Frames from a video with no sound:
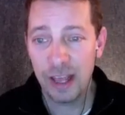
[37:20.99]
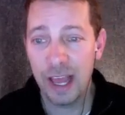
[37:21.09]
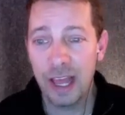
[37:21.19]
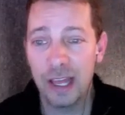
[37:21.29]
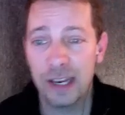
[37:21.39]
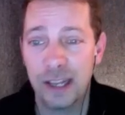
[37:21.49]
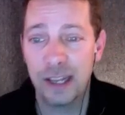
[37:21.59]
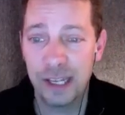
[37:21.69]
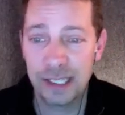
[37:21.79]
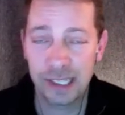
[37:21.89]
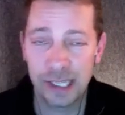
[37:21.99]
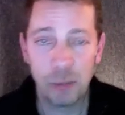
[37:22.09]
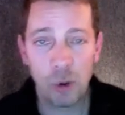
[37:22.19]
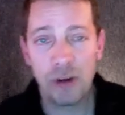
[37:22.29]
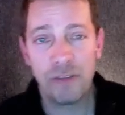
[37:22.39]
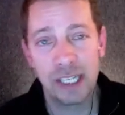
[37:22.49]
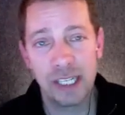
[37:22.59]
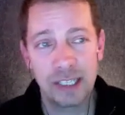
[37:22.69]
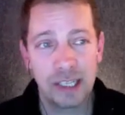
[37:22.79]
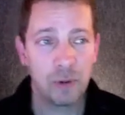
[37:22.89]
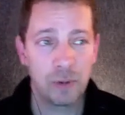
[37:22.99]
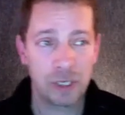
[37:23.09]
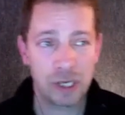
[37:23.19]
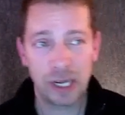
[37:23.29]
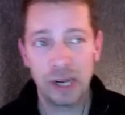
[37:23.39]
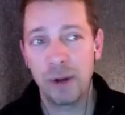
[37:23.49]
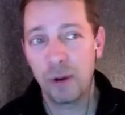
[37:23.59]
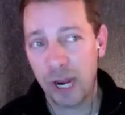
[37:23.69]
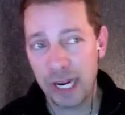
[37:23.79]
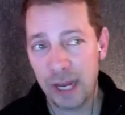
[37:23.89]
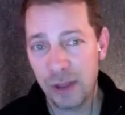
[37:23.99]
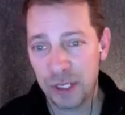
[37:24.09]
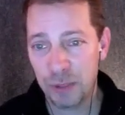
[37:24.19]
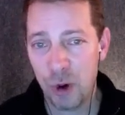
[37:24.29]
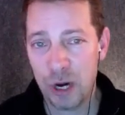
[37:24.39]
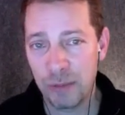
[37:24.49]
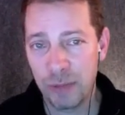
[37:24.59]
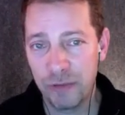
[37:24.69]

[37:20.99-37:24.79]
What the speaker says: And it's a little more advanced than what we're talking about right now this morning.